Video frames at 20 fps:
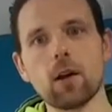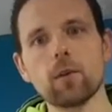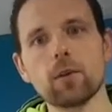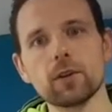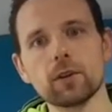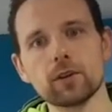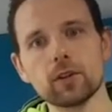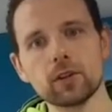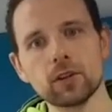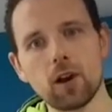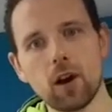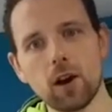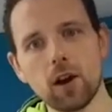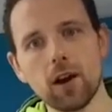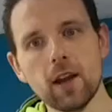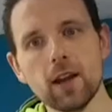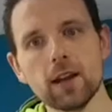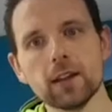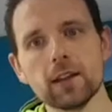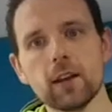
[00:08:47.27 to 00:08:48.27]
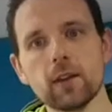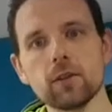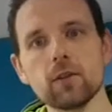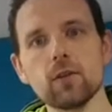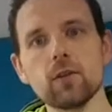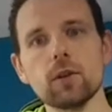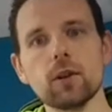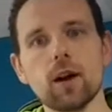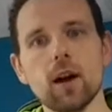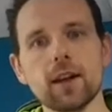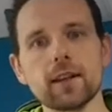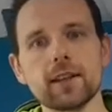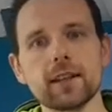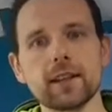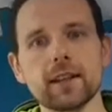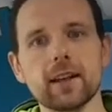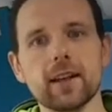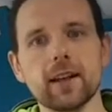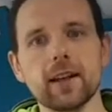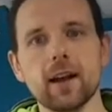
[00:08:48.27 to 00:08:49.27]
I want you to start, you know,
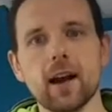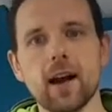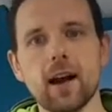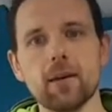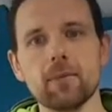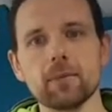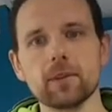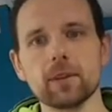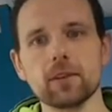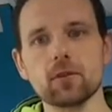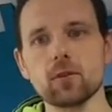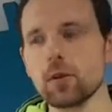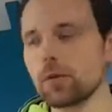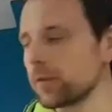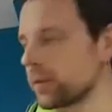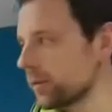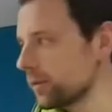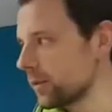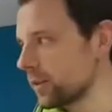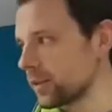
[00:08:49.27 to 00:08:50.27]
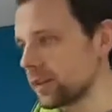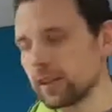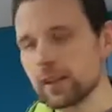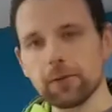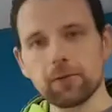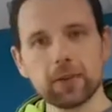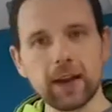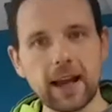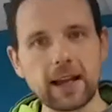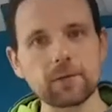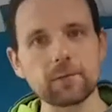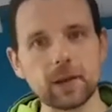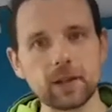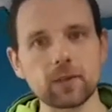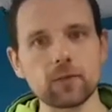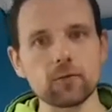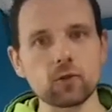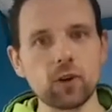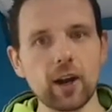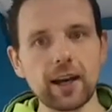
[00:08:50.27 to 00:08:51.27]
utilizing the sort of the different
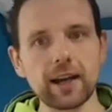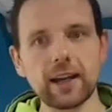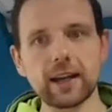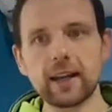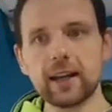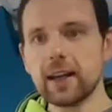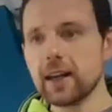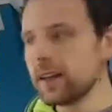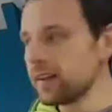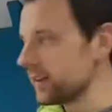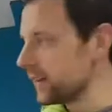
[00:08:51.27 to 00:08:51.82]
aspects of training.